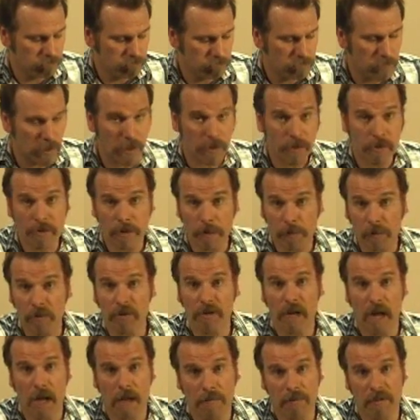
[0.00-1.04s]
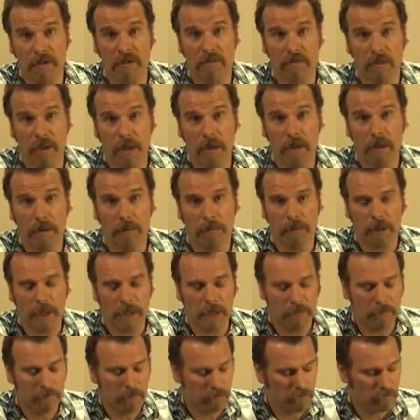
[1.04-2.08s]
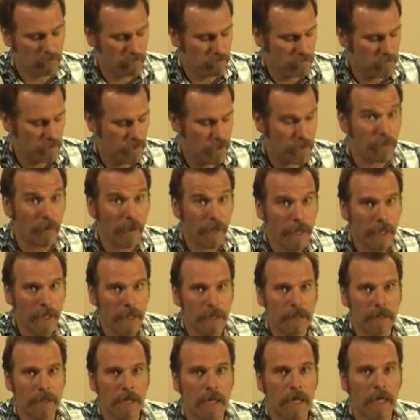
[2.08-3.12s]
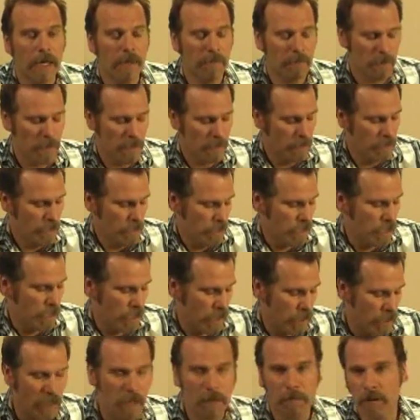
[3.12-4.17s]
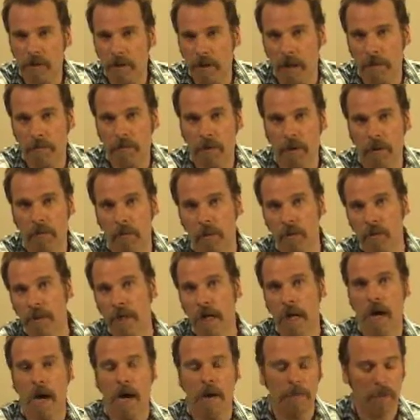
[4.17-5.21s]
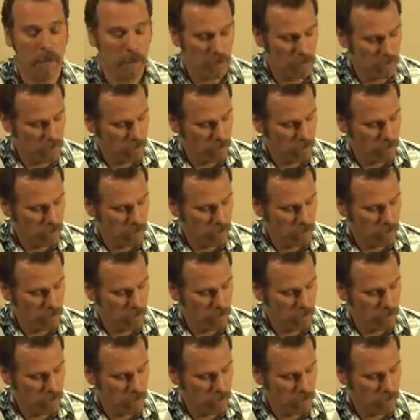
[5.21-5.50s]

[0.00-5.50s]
There's triple stops as well. You can play three at a time. Double stops are the most common.